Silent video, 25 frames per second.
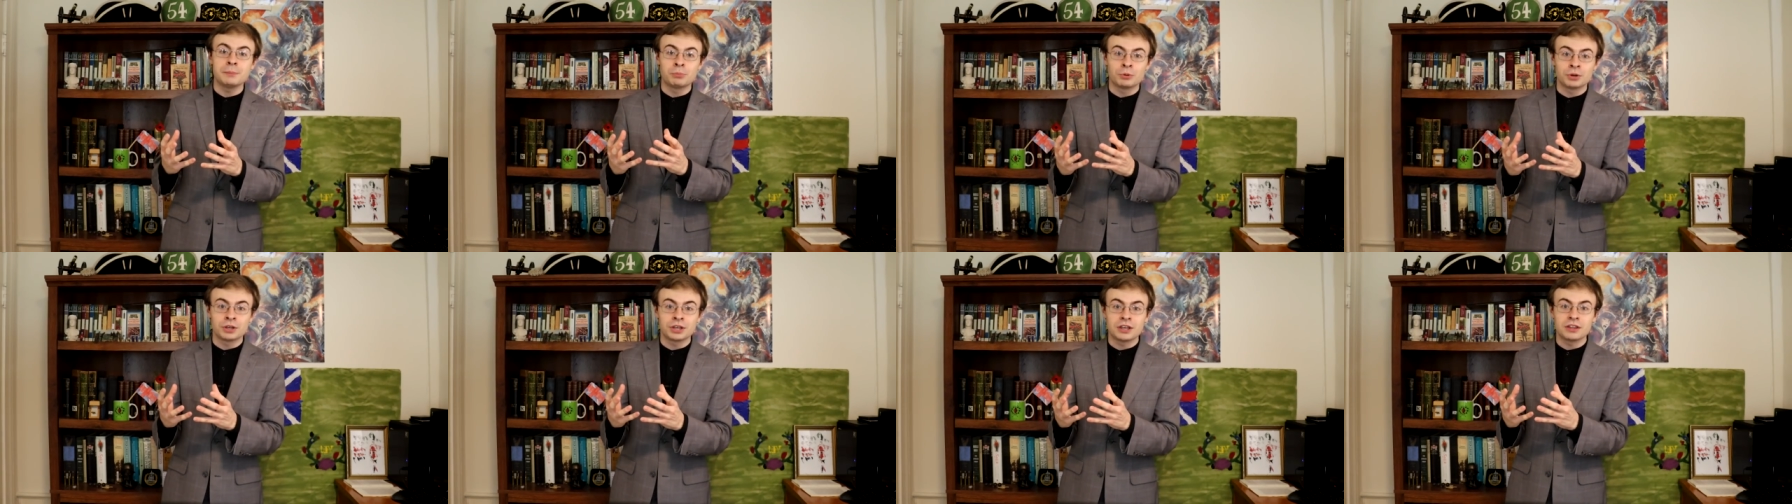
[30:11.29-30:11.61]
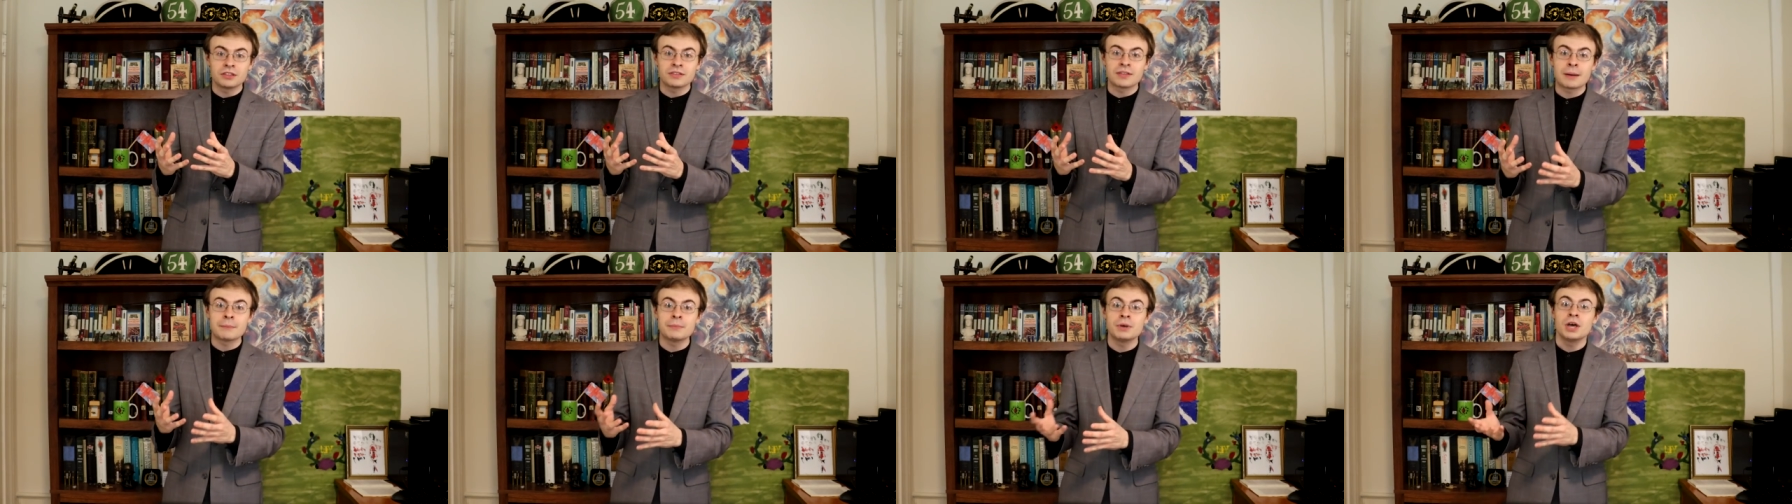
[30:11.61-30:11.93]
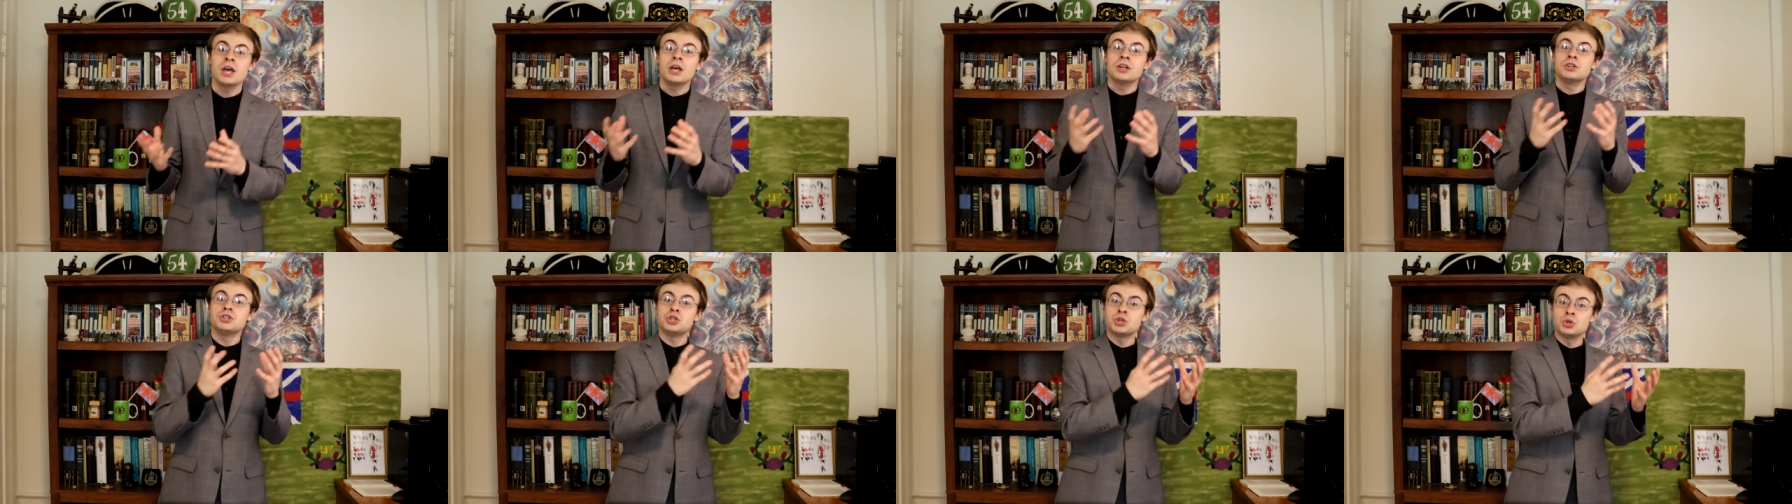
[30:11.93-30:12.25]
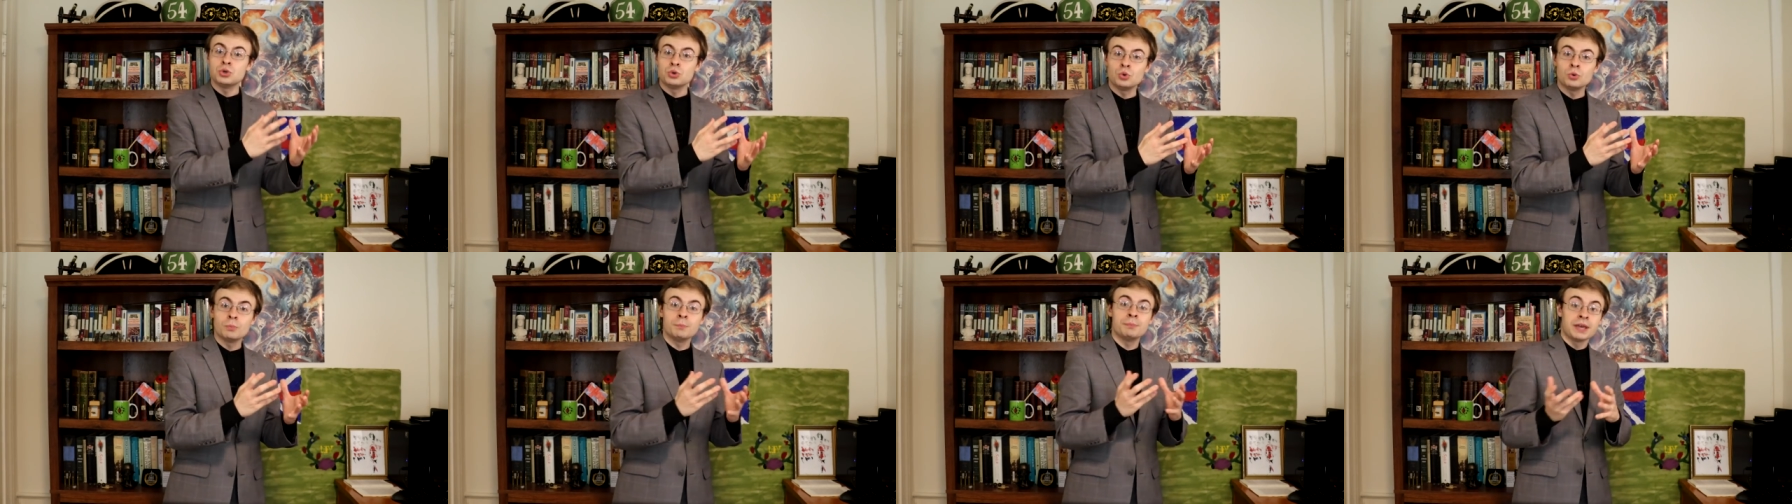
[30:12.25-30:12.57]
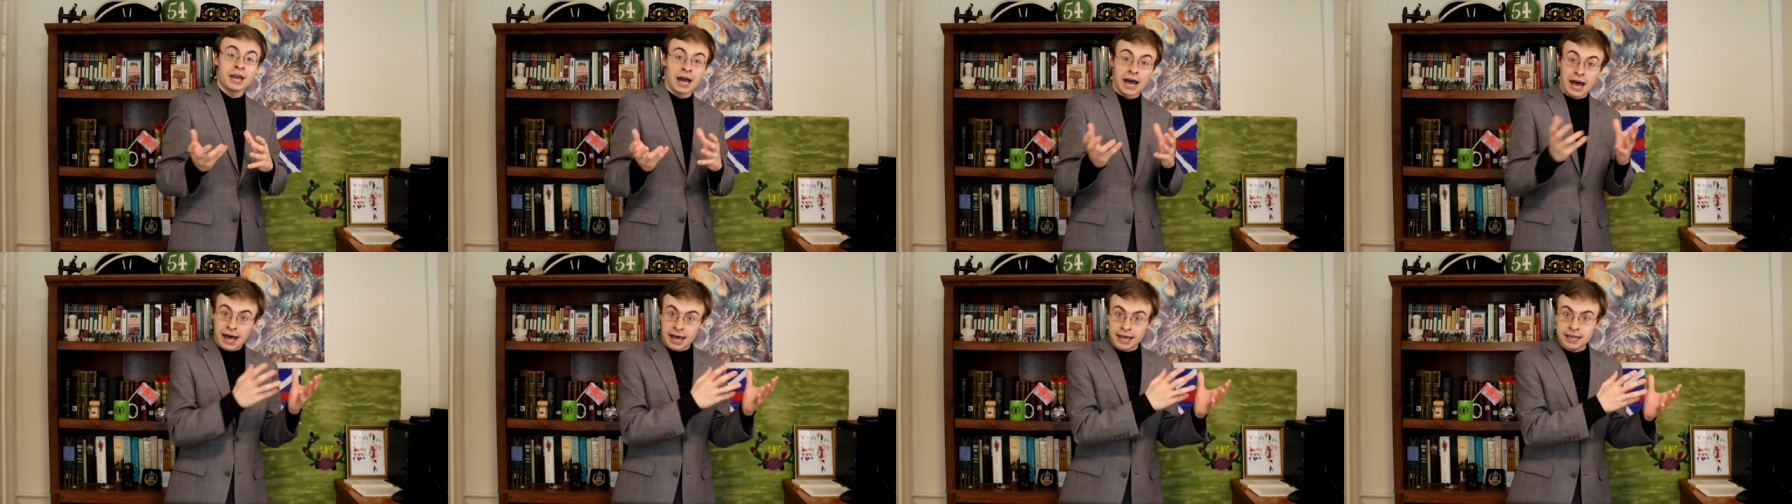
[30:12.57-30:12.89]
bringing them to
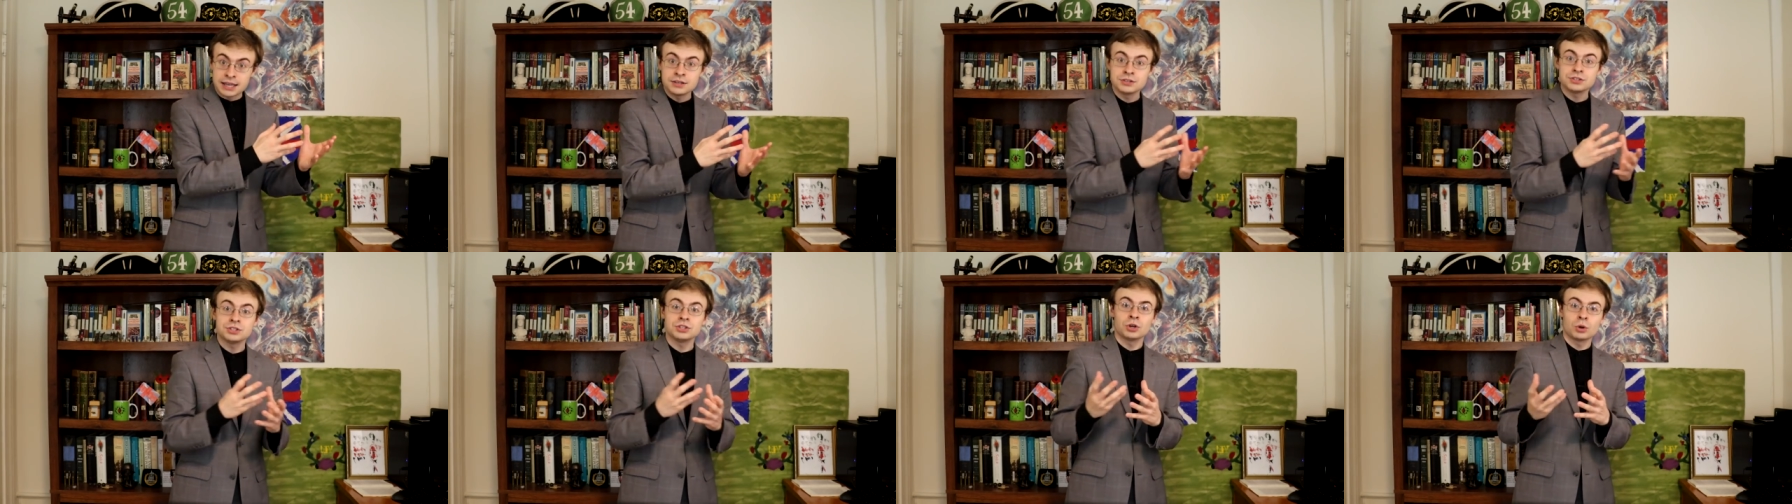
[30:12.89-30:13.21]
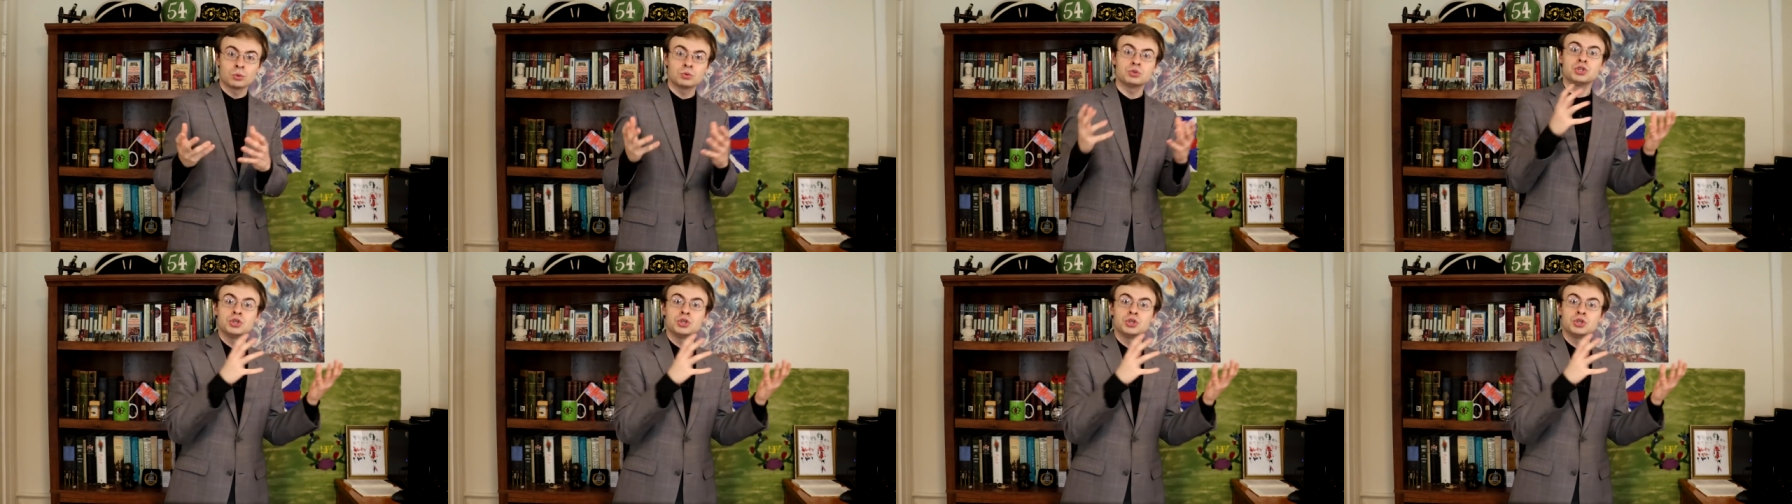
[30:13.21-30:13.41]
behind, you know,